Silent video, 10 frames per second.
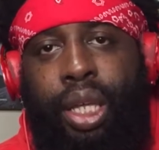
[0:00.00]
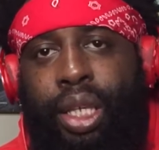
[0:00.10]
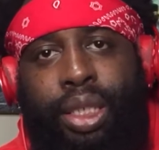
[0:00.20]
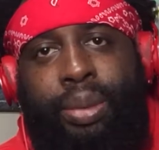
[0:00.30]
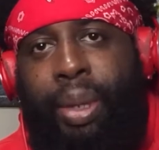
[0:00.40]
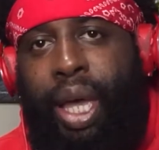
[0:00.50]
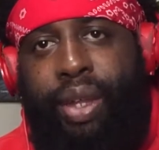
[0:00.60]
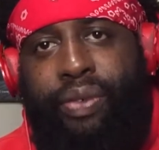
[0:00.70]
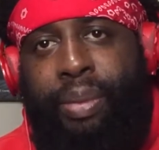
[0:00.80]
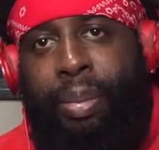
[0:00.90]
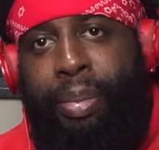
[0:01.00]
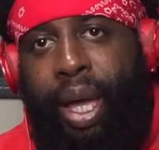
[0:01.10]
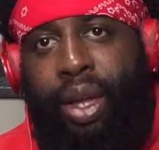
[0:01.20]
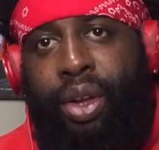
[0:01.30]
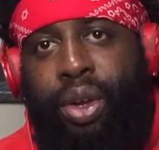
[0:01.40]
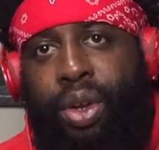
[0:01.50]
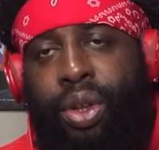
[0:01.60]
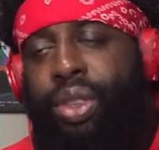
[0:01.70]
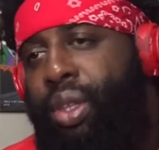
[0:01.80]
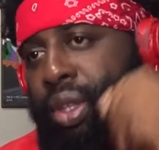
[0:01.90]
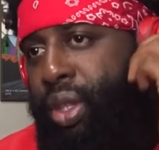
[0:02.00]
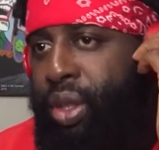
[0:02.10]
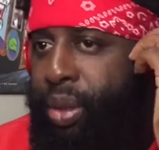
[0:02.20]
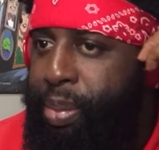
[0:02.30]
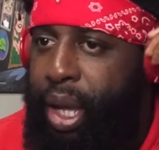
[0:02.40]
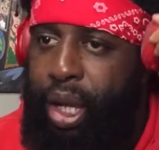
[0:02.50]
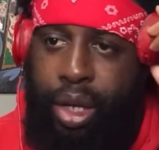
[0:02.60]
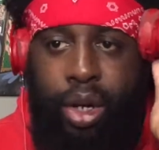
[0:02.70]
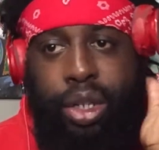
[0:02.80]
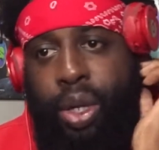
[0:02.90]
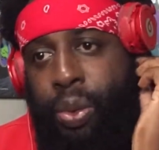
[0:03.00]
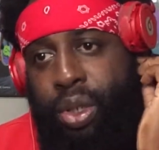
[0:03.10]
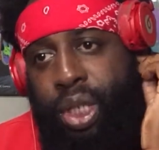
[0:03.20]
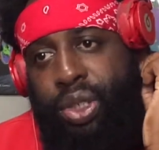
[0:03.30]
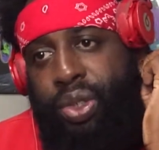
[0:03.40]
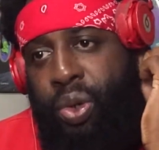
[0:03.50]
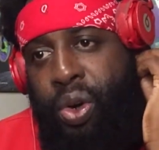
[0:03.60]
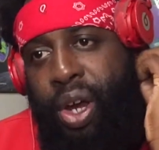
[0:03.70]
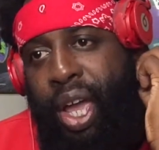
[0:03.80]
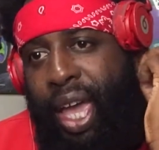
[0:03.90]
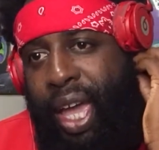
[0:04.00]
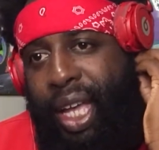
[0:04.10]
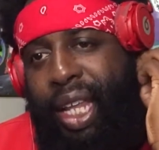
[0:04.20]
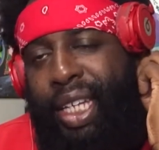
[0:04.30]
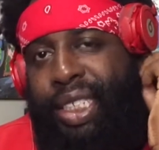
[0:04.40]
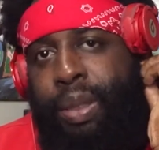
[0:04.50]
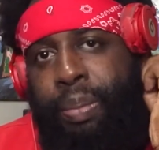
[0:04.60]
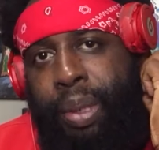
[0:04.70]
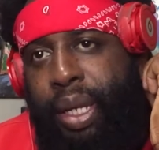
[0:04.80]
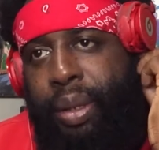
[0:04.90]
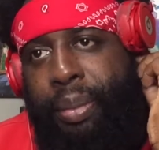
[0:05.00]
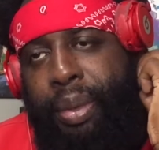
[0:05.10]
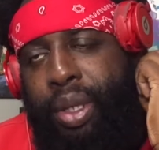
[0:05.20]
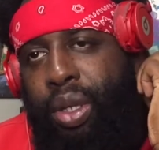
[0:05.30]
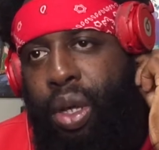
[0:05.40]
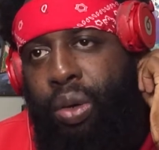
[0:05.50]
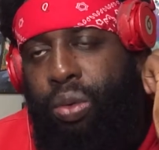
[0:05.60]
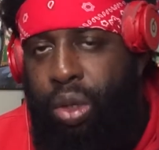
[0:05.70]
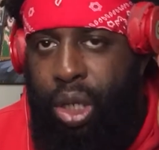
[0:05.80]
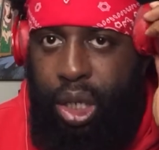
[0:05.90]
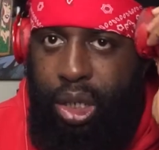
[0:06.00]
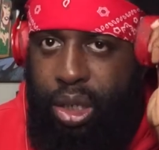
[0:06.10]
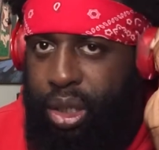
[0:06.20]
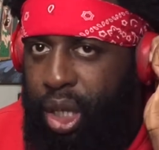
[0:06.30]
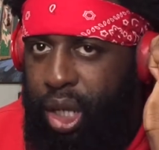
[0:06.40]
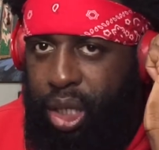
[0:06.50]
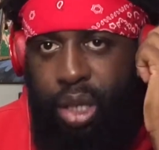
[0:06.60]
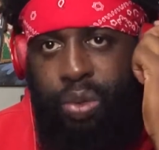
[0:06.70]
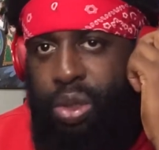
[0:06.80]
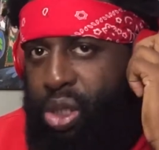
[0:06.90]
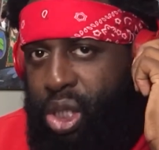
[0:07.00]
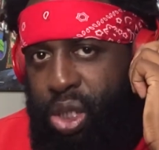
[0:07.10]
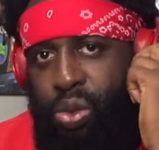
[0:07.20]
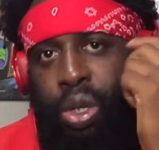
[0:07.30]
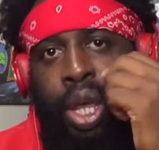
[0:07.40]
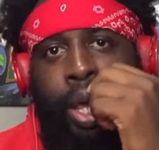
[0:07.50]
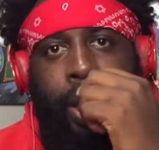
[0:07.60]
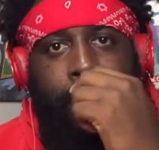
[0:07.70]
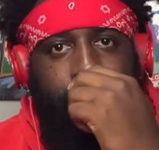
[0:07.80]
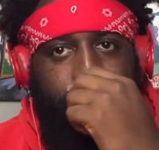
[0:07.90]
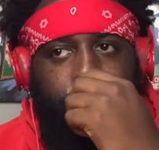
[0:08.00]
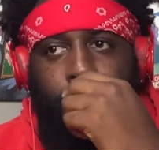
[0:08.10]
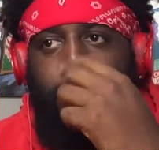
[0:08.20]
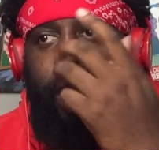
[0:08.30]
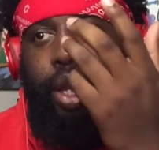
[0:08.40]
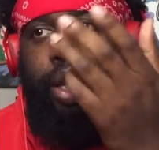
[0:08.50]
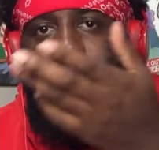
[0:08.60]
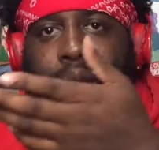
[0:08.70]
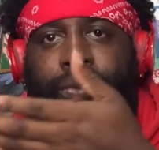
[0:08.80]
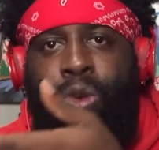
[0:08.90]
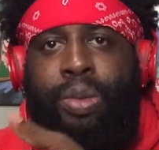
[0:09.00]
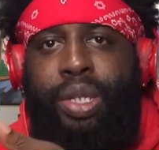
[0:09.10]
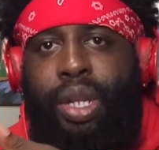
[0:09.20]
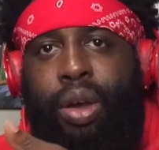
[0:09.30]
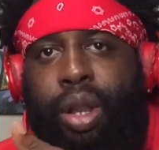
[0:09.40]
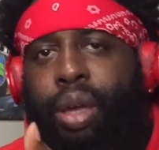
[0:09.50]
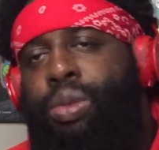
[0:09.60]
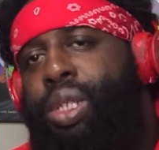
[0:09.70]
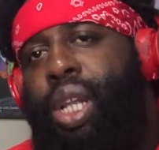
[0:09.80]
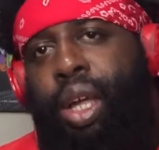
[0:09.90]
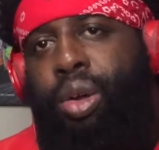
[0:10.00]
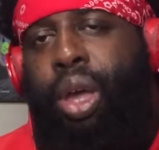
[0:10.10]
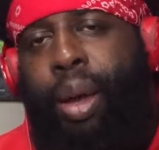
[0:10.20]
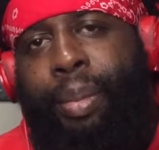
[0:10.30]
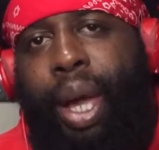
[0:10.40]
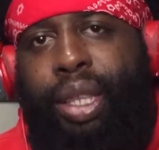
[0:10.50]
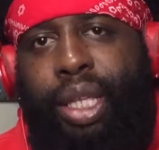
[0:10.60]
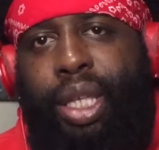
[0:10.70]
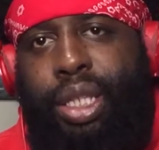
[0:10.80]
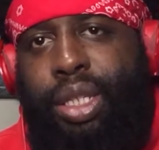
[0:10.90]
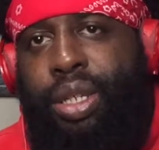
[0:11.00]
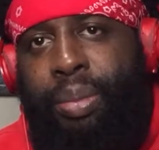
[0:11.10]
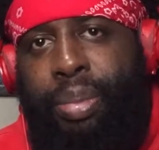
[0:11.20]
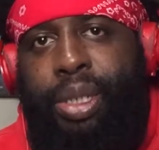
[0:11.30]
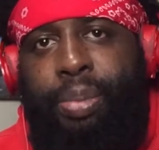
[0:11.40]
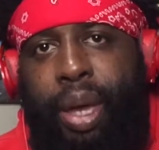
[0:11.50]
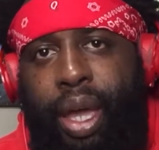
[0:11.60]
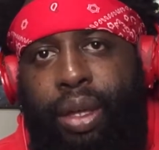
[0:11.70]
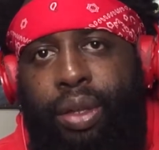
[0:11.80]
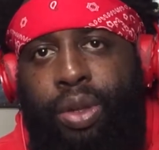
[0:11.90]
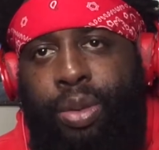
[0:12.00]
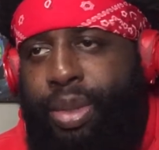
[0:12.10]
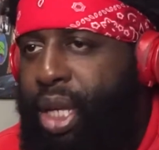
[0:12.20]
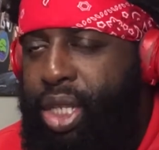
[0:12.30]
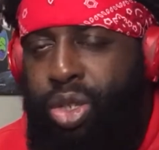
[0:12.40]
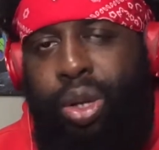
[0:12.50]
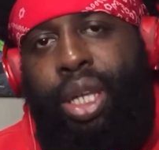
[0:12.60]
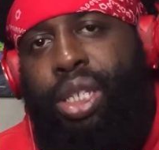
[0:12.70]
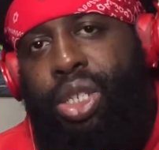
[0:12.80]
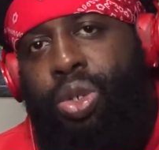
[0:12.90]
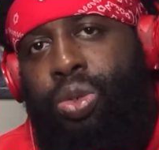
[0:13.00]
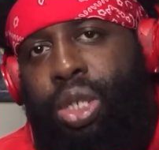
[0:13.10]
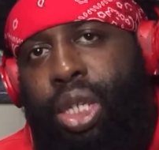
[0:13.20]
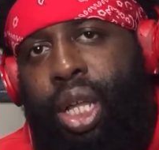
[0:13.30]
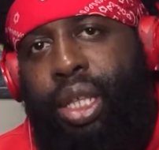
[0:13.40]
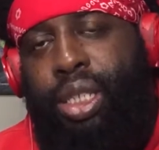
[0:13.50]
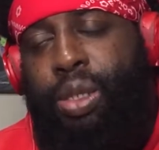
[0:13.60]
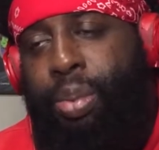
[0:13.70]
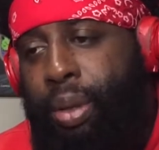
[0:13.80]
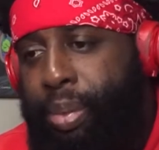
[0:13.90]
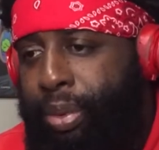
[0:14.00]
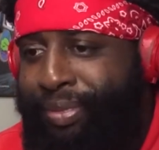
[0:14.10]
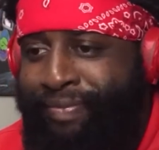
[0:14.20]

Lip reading: get some ass from a black girl, the black clerk that worked at the store, and like she bit him. You know. And like he's just weird, and Ruby saw that and just like, okay, I'm gonna have to get this some bitch back, you know what I'm saying? You can't just do shit like this to people.